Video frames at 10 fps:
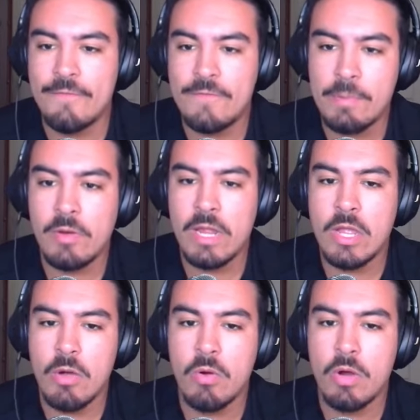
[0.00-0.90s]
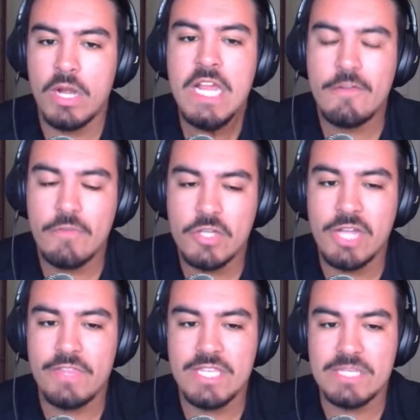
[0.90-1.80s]
February cohort fresh
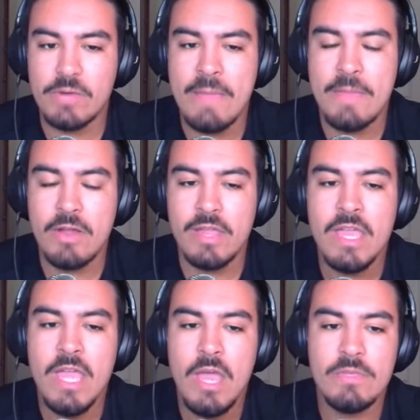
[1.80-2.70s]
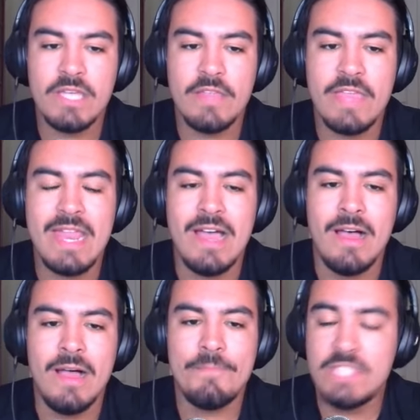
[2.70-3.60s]
off of this primary, we saw that
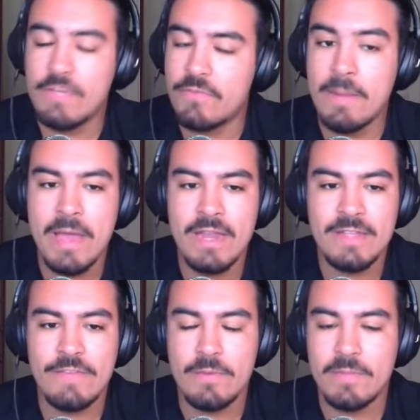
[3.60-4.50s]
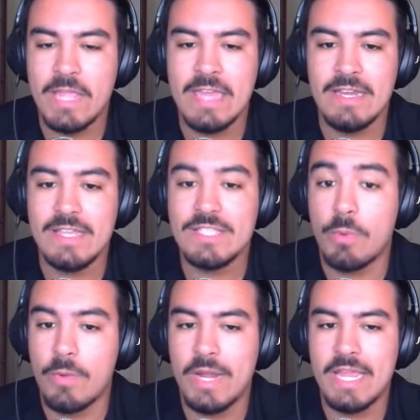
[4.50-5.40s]
a different amount of different candidates
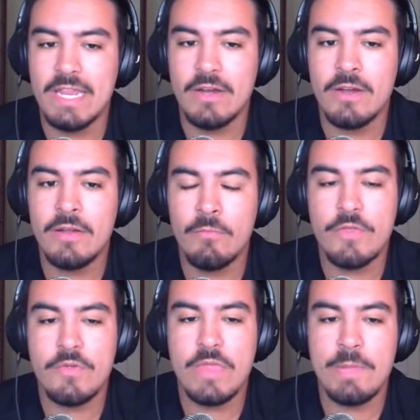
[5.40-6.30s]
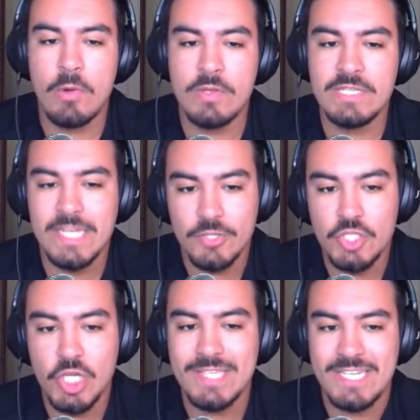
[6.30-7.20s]
were running here, whether that be Rosendale,
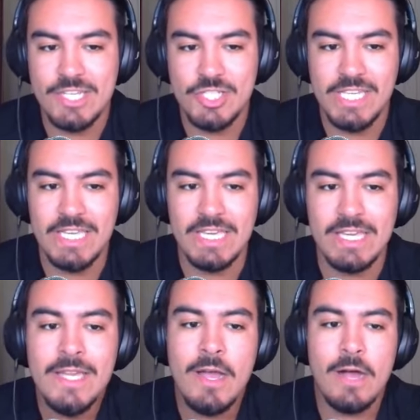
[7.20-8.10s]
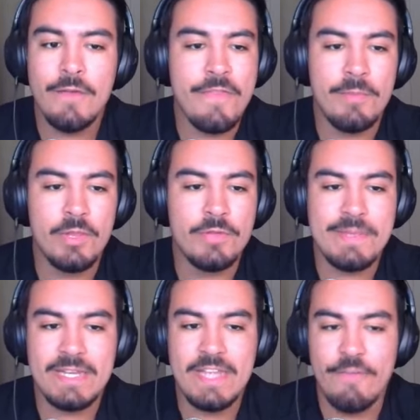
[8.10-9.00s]
Johnson, and Sheehy, all of them
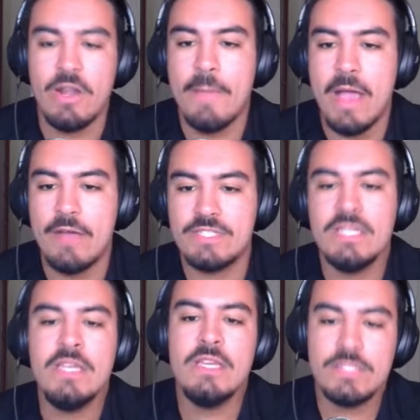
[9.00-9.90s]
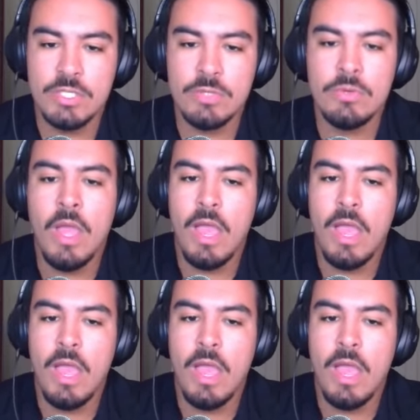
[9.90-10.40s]
losing by different amounts to